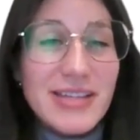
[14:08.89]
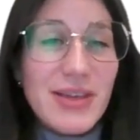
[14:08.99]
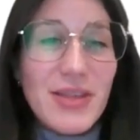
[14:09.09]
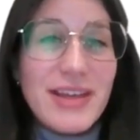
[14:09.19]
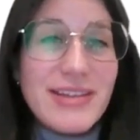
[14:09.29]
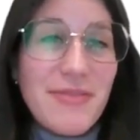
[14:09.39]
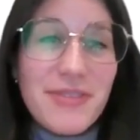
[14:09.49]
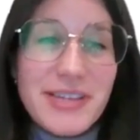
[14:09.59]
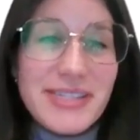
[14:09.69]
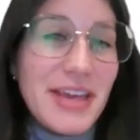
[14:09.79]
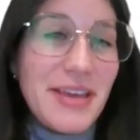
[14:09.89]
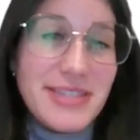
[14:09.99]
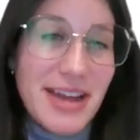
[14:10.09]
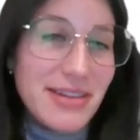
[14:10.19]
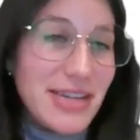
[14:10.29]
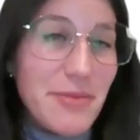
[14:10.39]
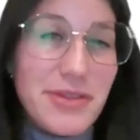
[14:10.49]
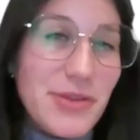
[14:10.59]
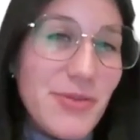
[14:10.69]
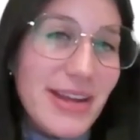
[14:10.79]
So that definitely saves downtime,
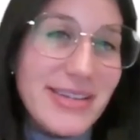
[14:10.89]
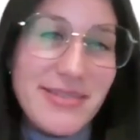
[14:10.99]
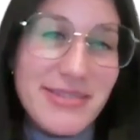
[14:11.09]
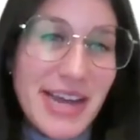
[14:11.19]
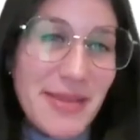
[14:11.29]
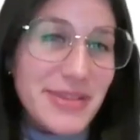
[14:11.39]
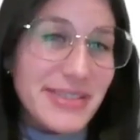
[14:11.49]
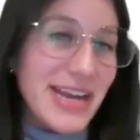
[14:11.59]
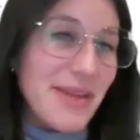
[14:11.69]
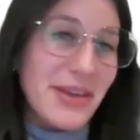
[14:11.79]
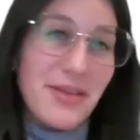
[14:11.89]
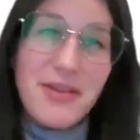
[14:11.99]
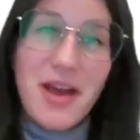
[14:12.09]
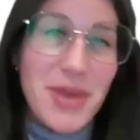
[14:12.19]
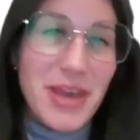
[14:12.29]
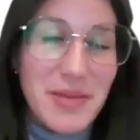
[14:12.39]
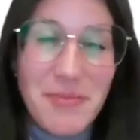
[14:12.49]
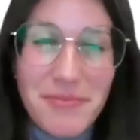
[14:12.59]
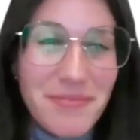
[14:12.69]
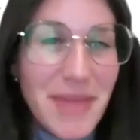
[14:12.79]
because you're right, downtime is time that you're not
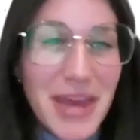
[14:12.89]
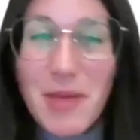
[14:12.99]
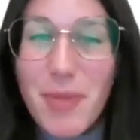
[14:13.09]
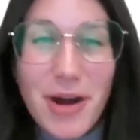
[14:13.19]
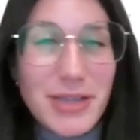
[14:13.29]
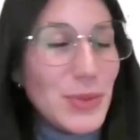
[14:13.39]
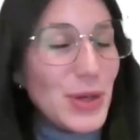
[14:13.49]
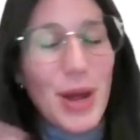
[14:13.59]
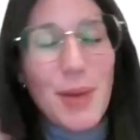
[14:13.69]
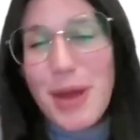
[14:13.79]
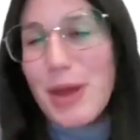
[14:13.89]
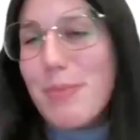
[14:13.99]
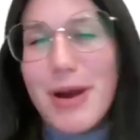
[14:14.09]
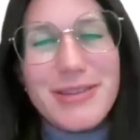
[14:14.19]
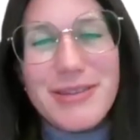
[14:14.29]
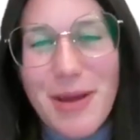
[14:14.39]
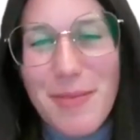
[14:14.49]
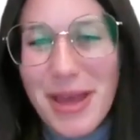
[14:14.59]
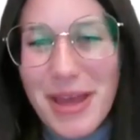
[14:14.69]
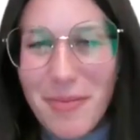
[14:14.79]
making parts. When you're not making parts, you're
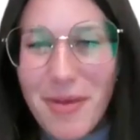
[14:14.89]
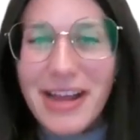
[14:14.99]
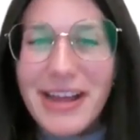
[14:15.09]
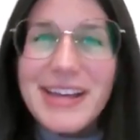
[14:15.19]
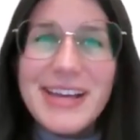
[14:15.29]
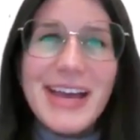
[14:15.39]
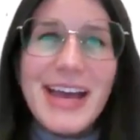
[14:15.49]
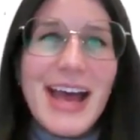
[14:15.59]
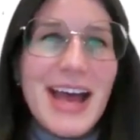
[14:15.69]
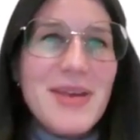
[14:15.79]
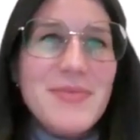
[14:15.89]
not making money. So